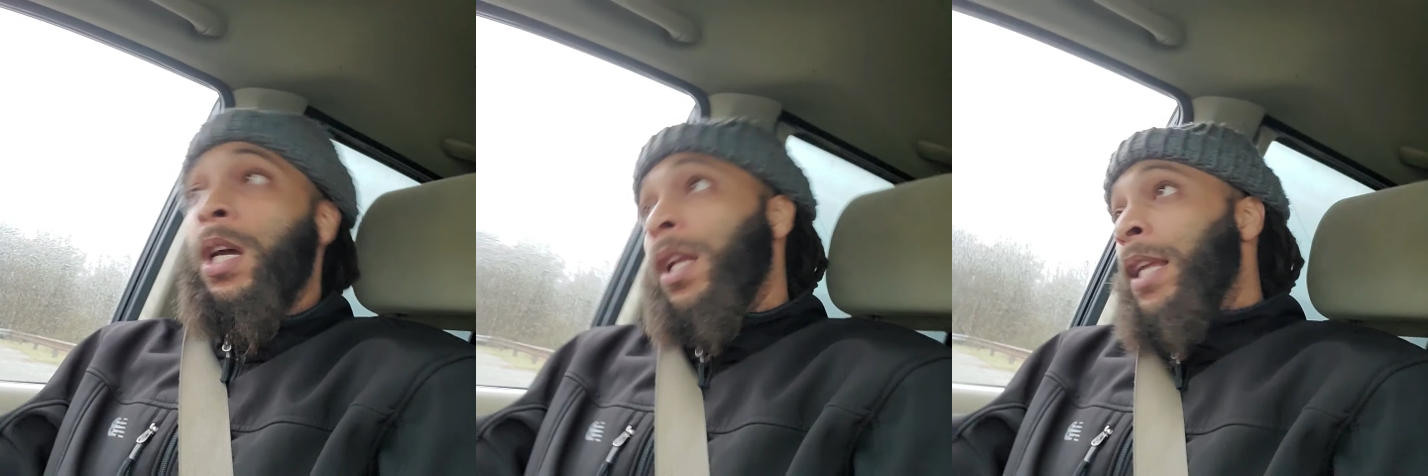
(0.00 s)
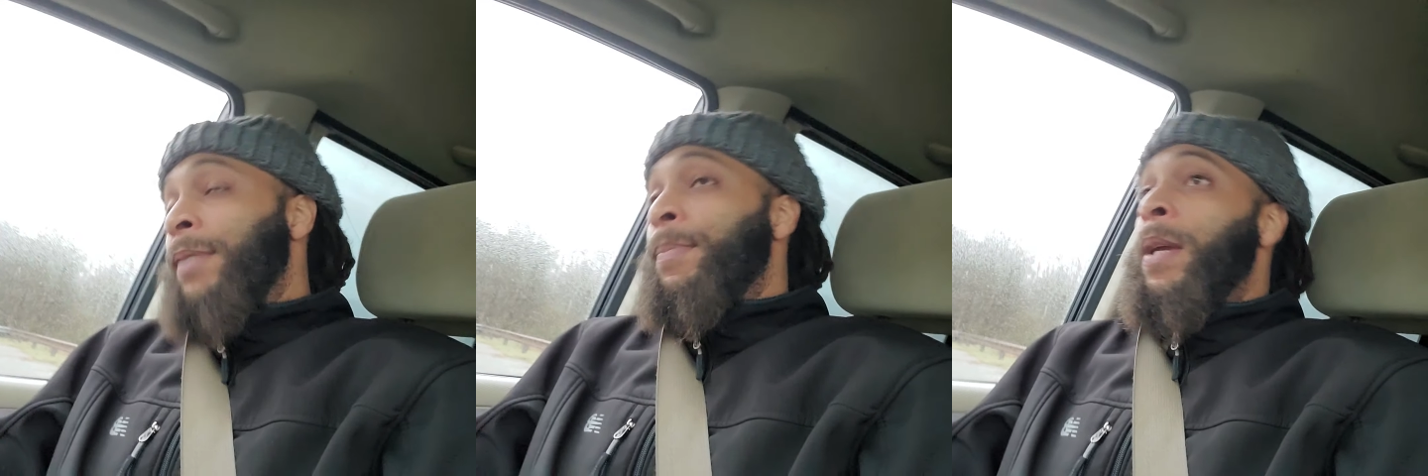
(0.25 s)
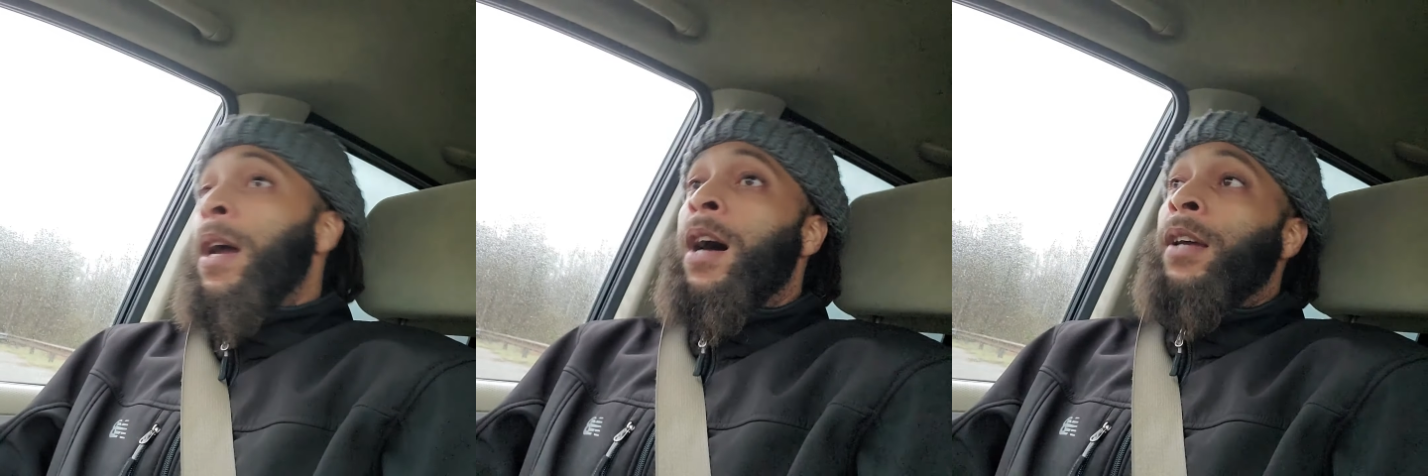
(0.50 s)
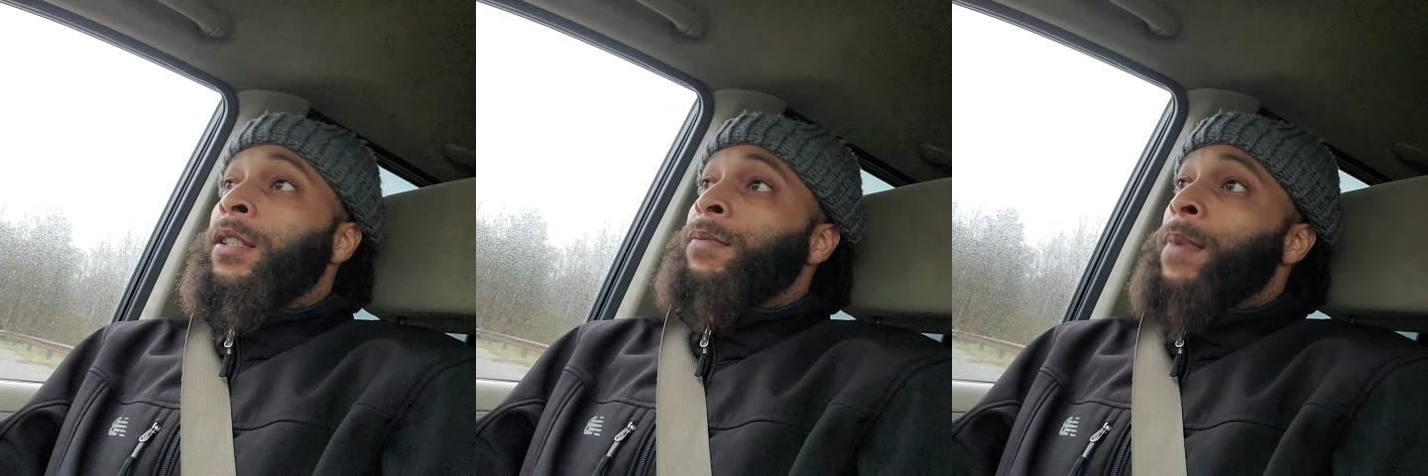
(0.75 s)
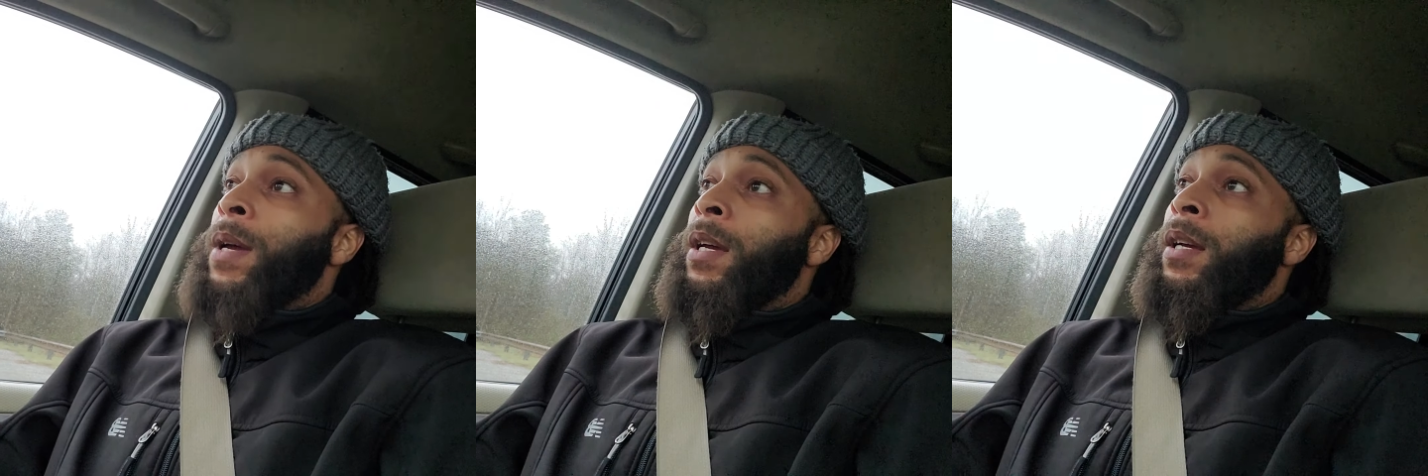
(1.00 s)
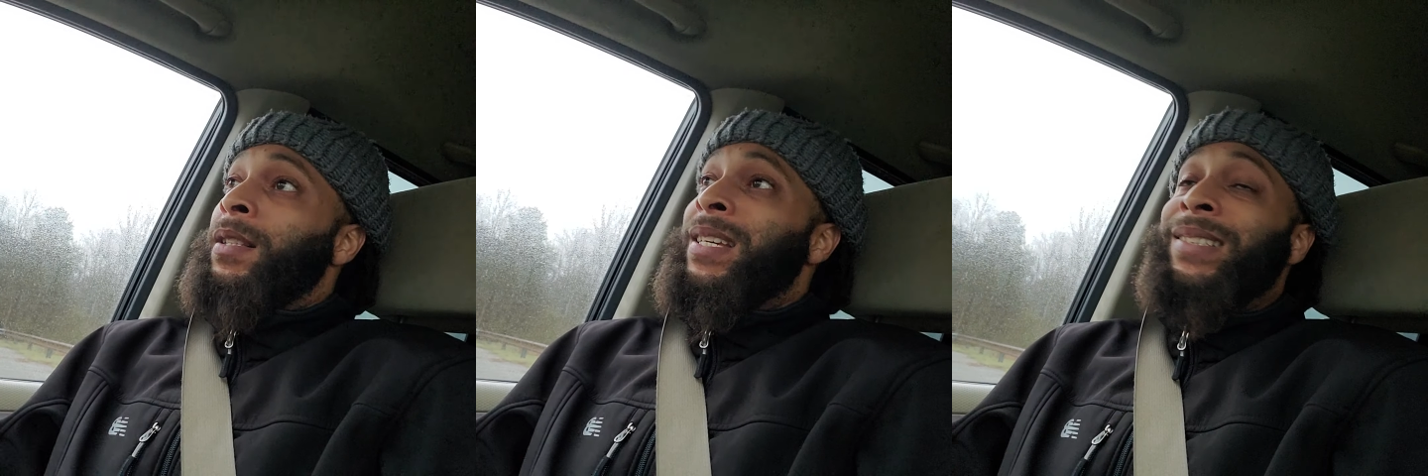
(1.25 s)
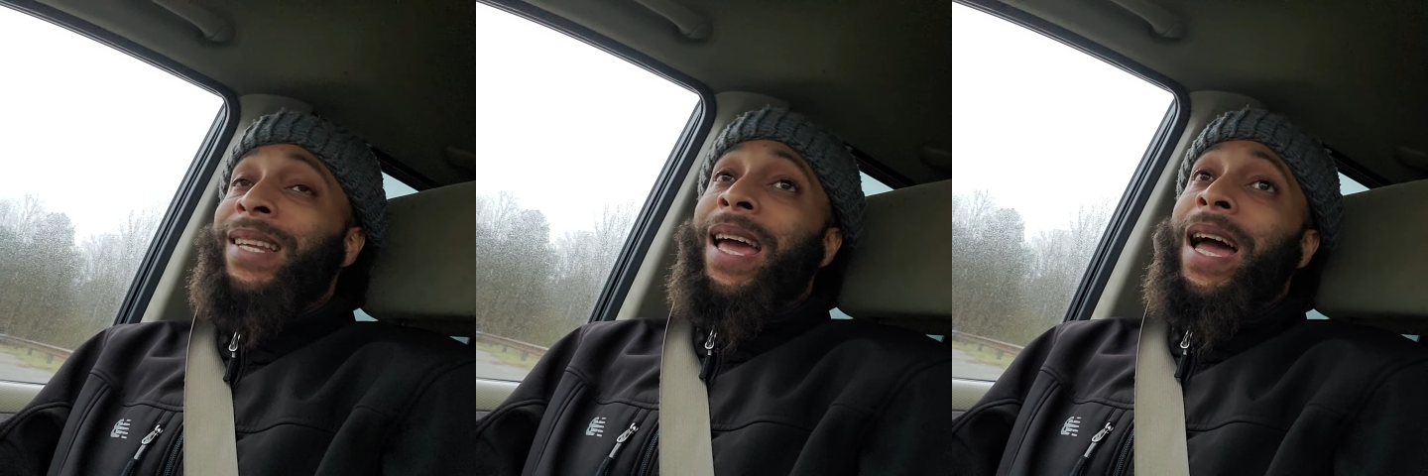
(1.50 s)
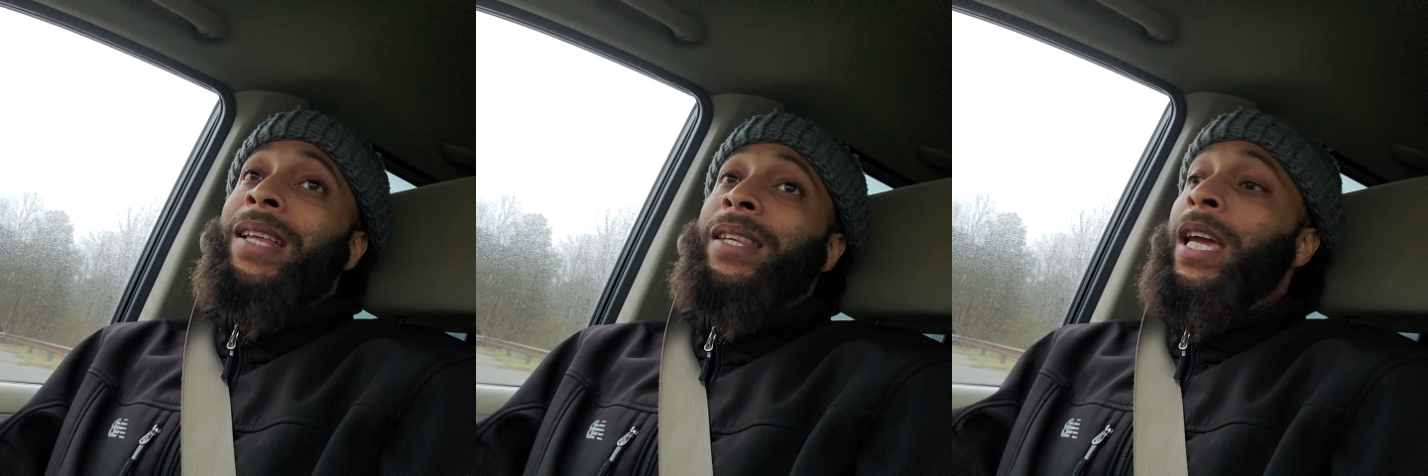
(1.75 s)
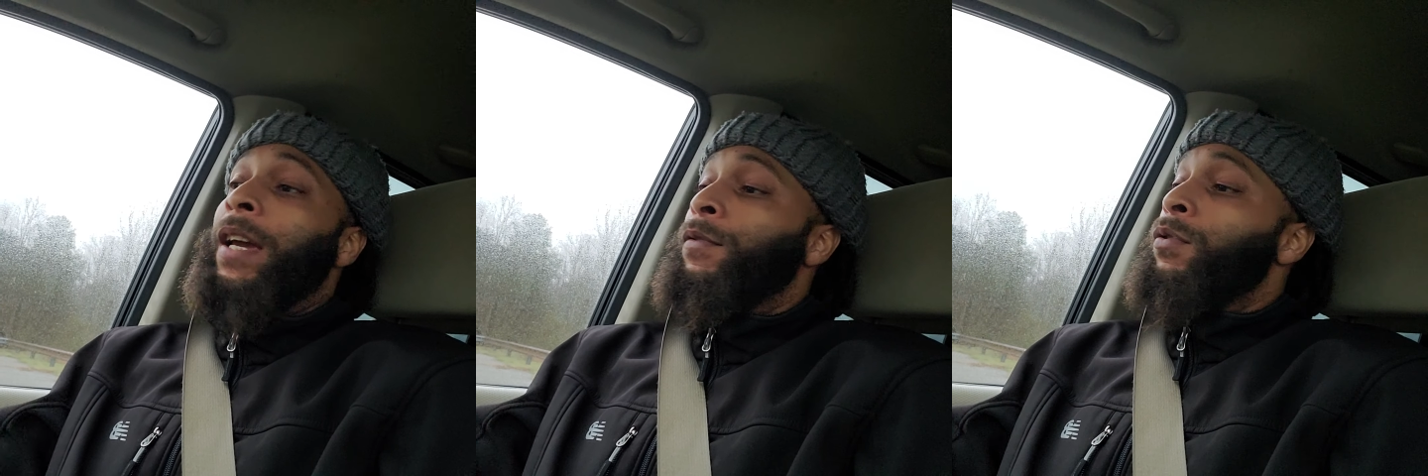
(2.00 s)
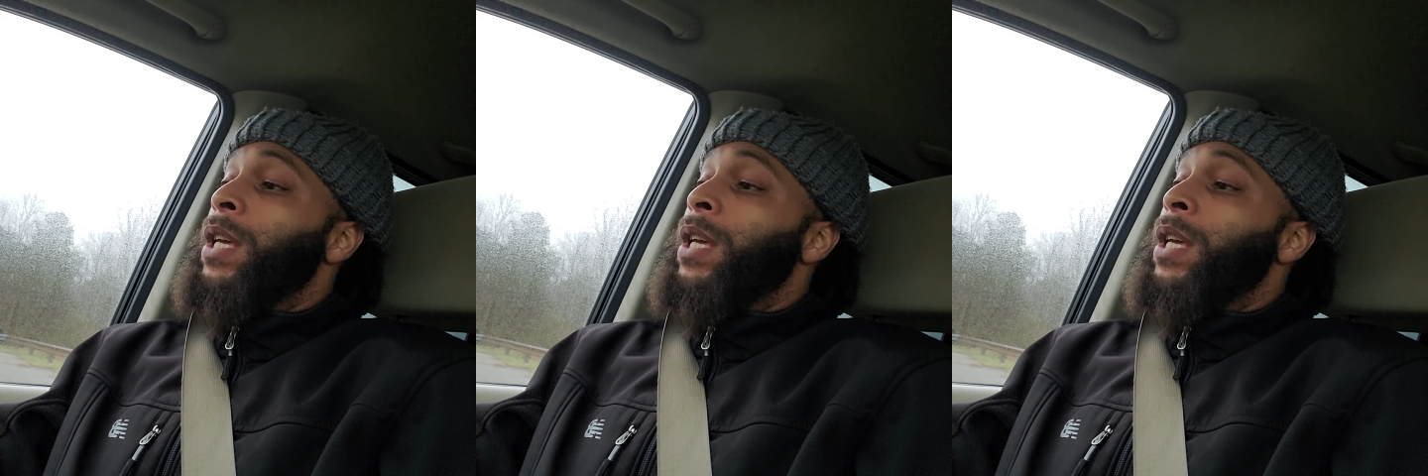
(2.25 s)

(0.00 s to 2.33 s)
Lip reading: Let's be honest, man. Just like I think if you